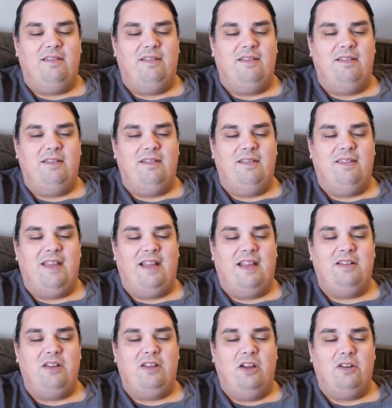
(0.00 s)
that
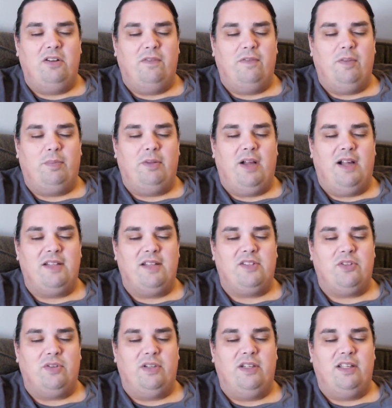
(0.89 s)
none of the plots
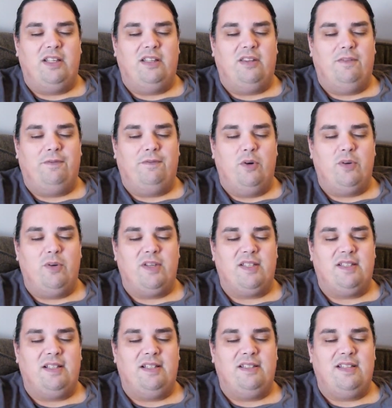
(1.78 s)
are going to get the focus
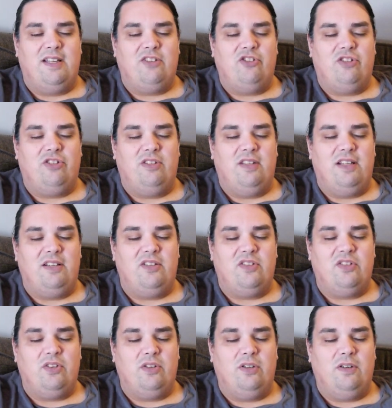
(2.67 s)
and attention they
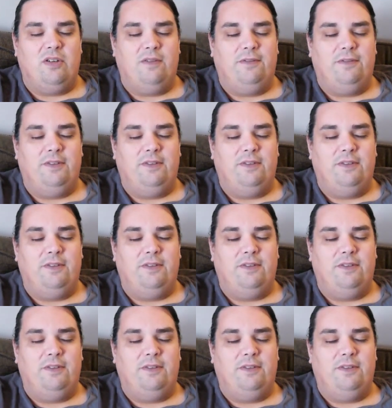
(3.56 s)
deserve.